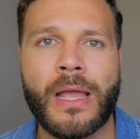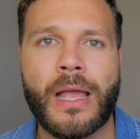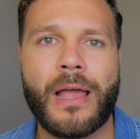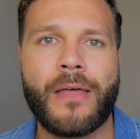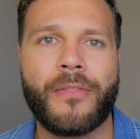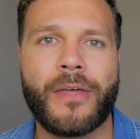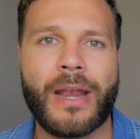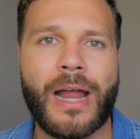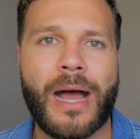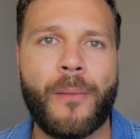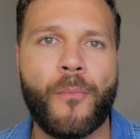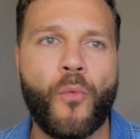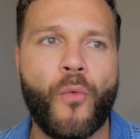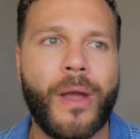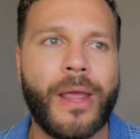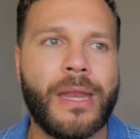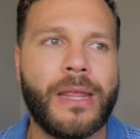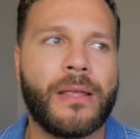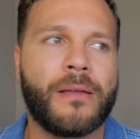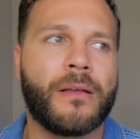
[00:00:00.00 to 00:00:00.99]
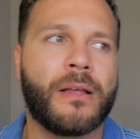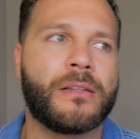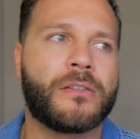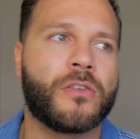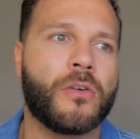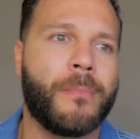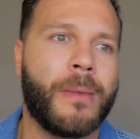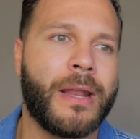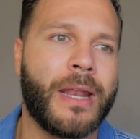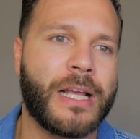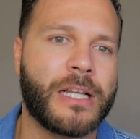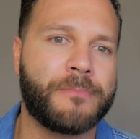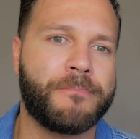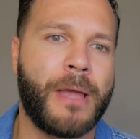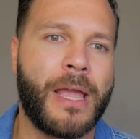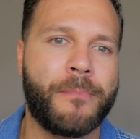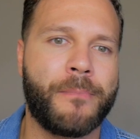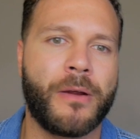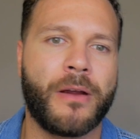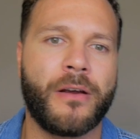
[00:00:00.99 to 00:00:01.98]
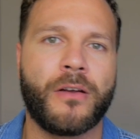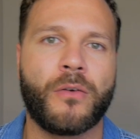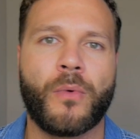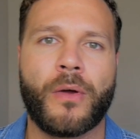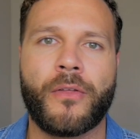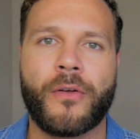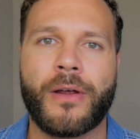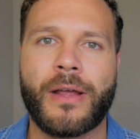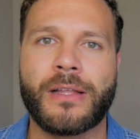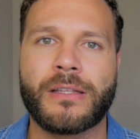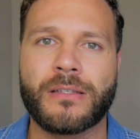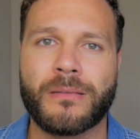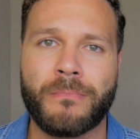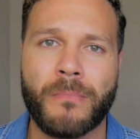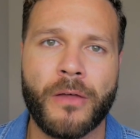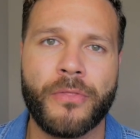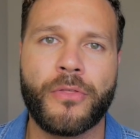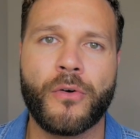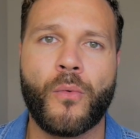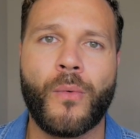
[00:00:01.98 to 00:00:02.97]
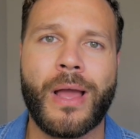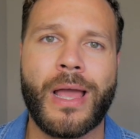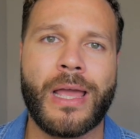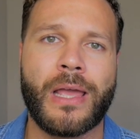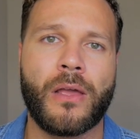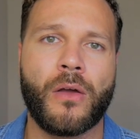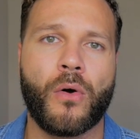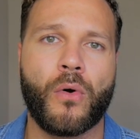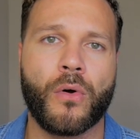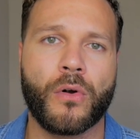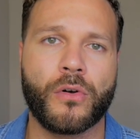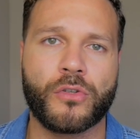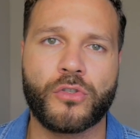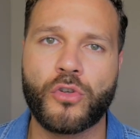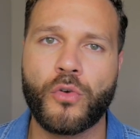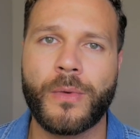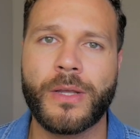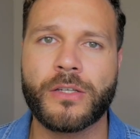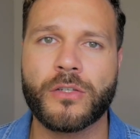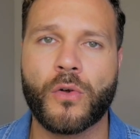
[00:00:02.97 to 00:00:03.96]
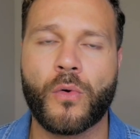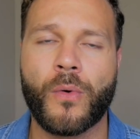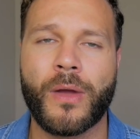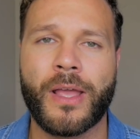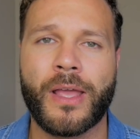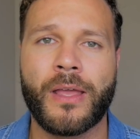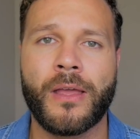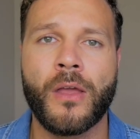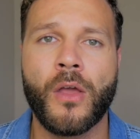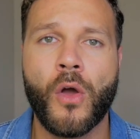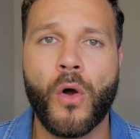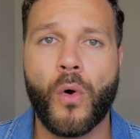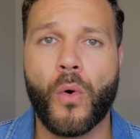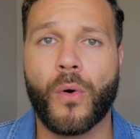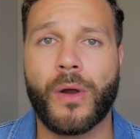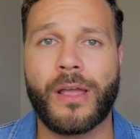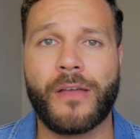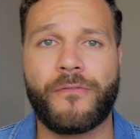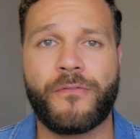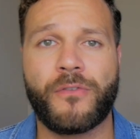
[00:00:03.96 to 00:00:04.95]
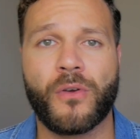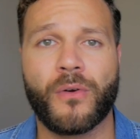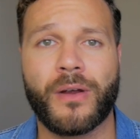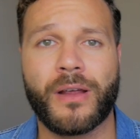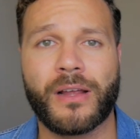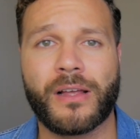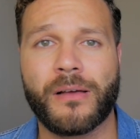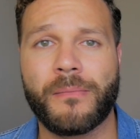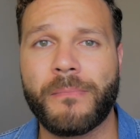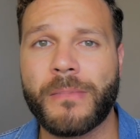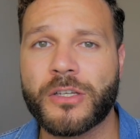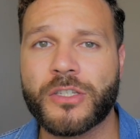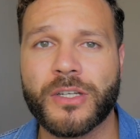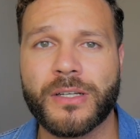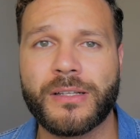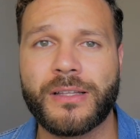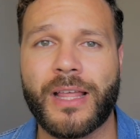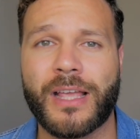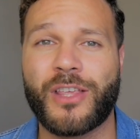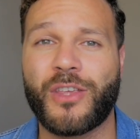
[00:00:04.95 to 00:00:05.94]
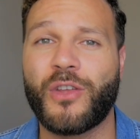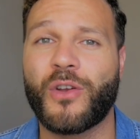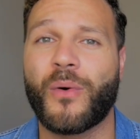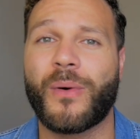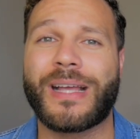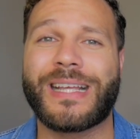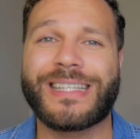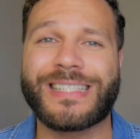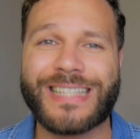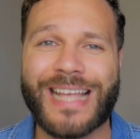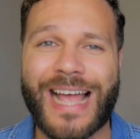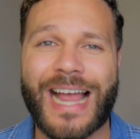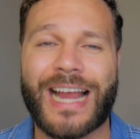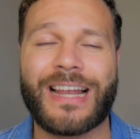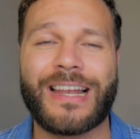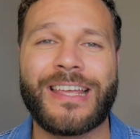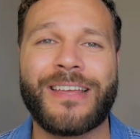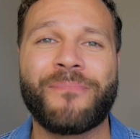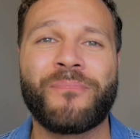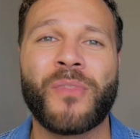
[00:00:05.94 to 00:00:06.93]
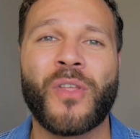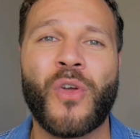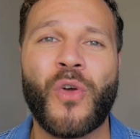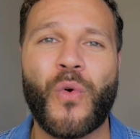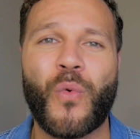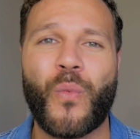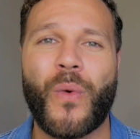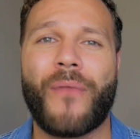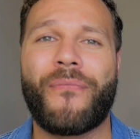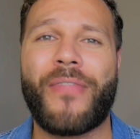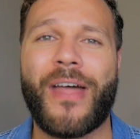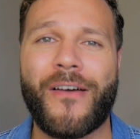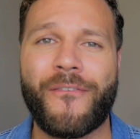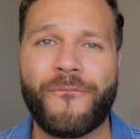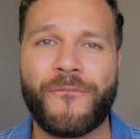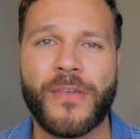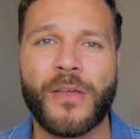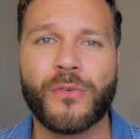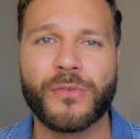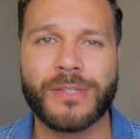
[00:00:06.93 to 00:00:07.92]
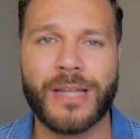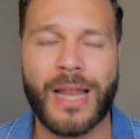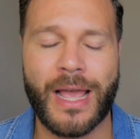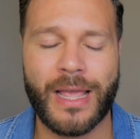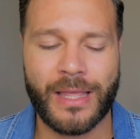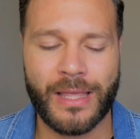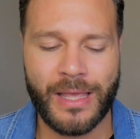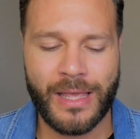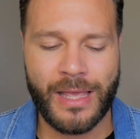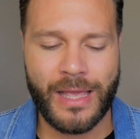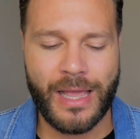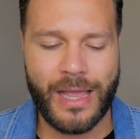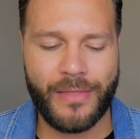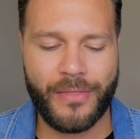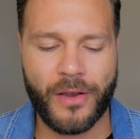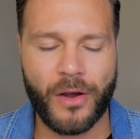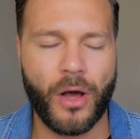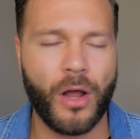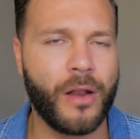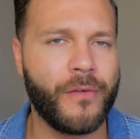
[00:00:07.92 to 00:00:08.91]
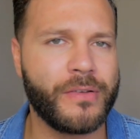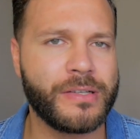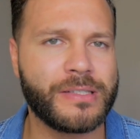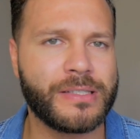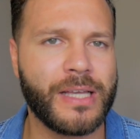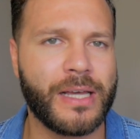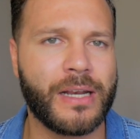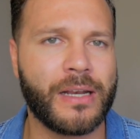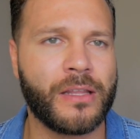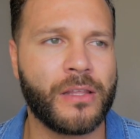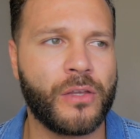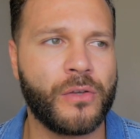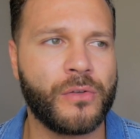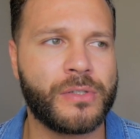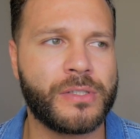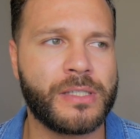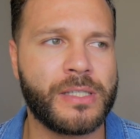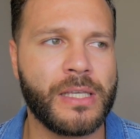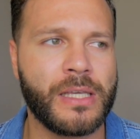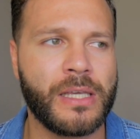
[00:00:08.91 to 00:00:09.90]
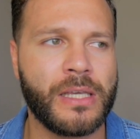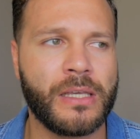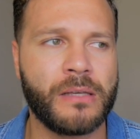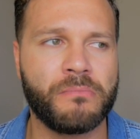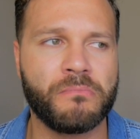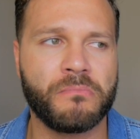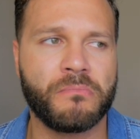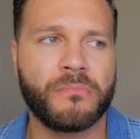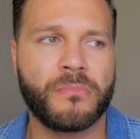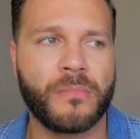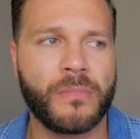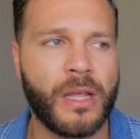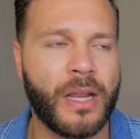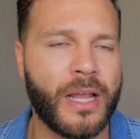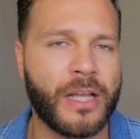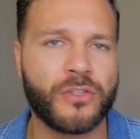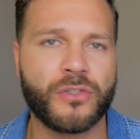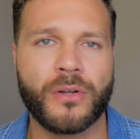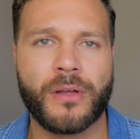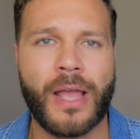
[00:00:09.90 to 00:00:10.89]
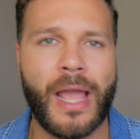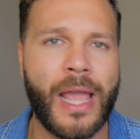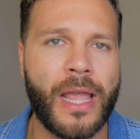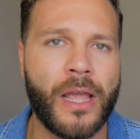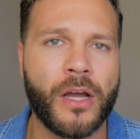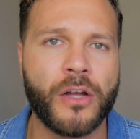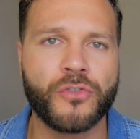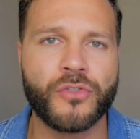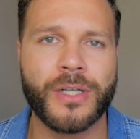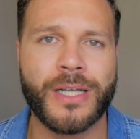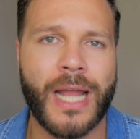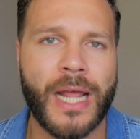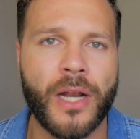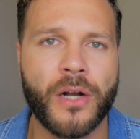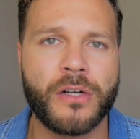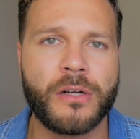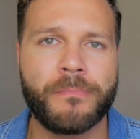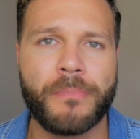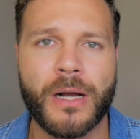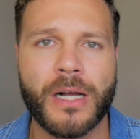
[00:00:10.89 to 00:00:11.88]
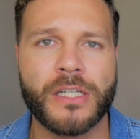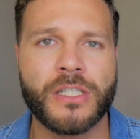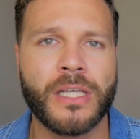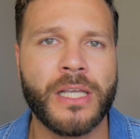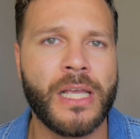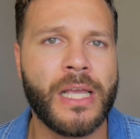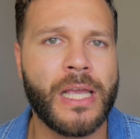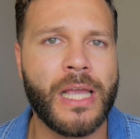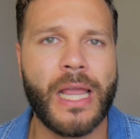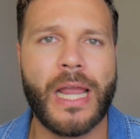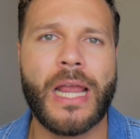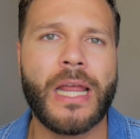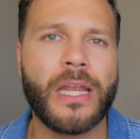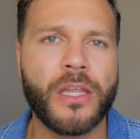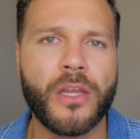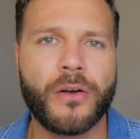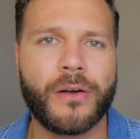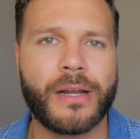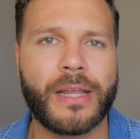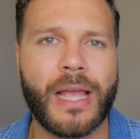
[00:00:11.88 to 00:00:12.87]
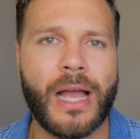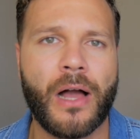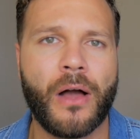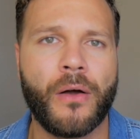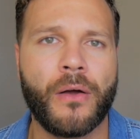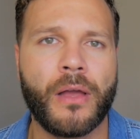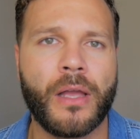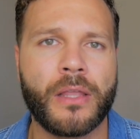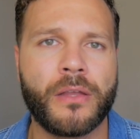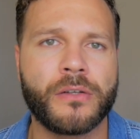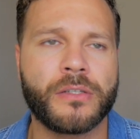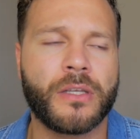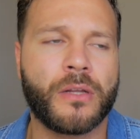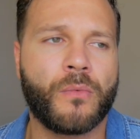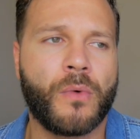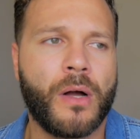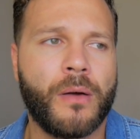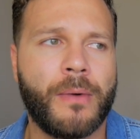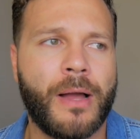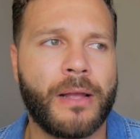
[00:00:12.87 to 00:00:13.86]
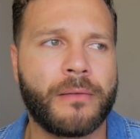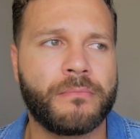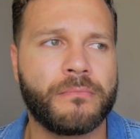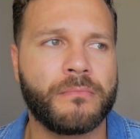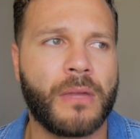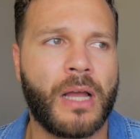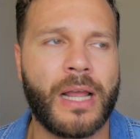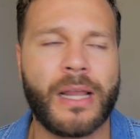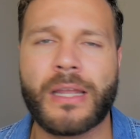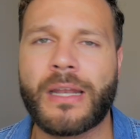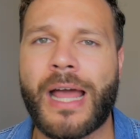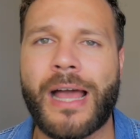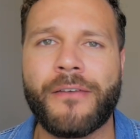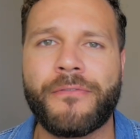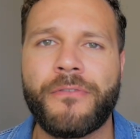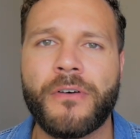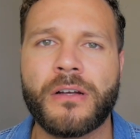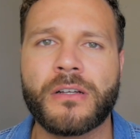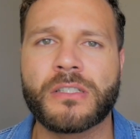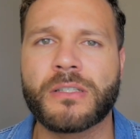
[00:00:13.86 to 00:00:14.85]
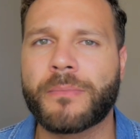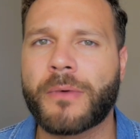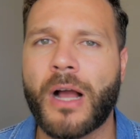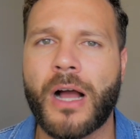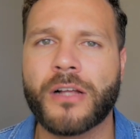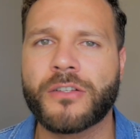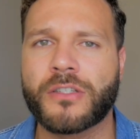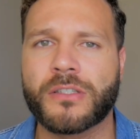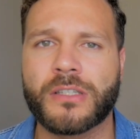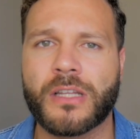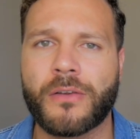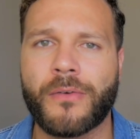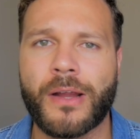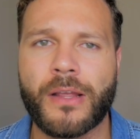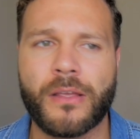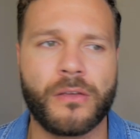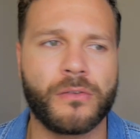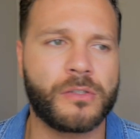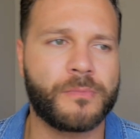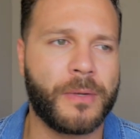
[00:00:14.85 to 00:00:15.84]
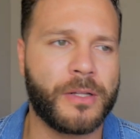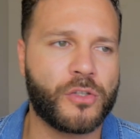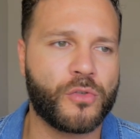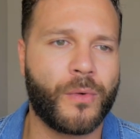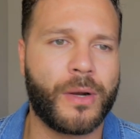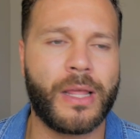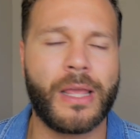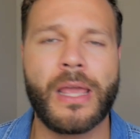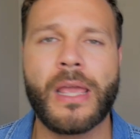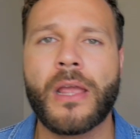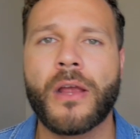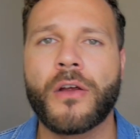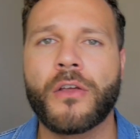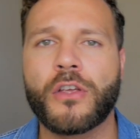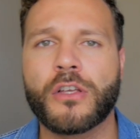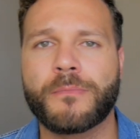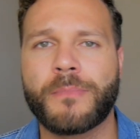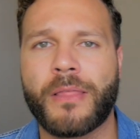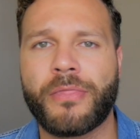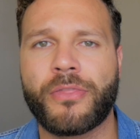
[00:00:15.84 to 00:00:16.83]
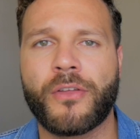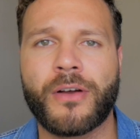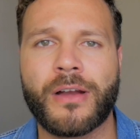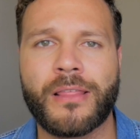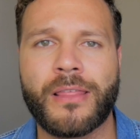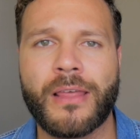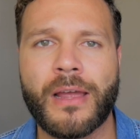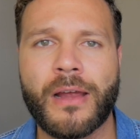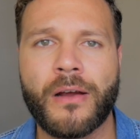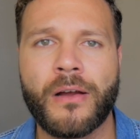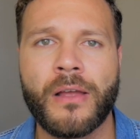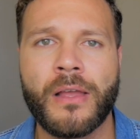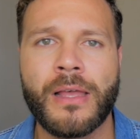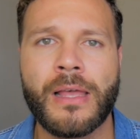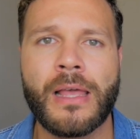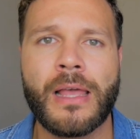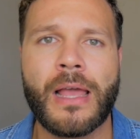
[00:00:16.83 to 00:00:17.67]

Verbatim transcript: And then I'm waiting until my next period, whether it's a month away or two weeks away, or if you're in commission, then you know exactly what that feels like. And then all of a sudden you see an extra eight hundred, nine hundred bucks in your account and you're saying, well, I, I can have fun subconsciously, right? You spend twenty here, you spend thirty there.